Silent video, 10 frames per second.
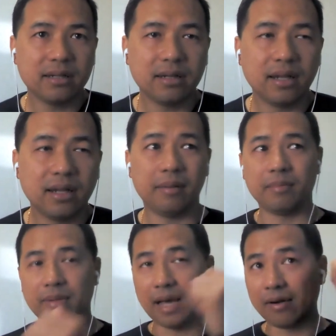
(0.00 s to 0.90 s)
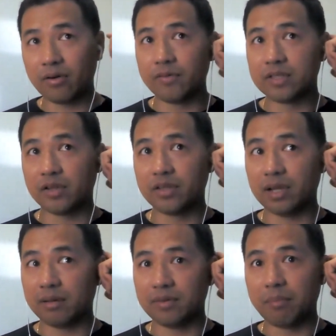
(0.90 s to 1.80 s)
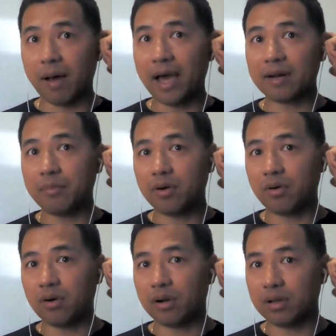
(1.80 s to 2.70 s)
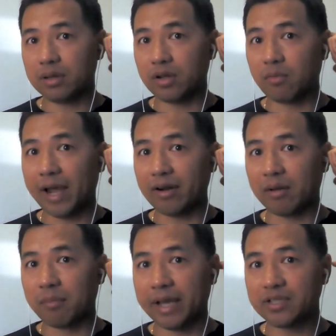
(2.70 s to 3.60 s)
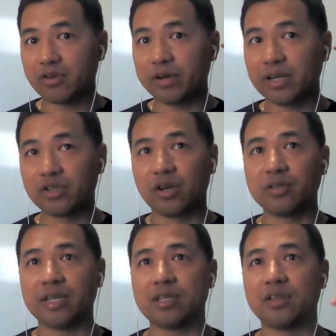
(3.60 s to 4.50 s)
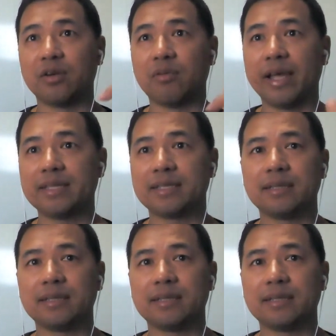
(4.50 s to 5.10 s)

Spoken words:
I don't know if it's on the bottom or the right. On my screen, it shows that it's on the right.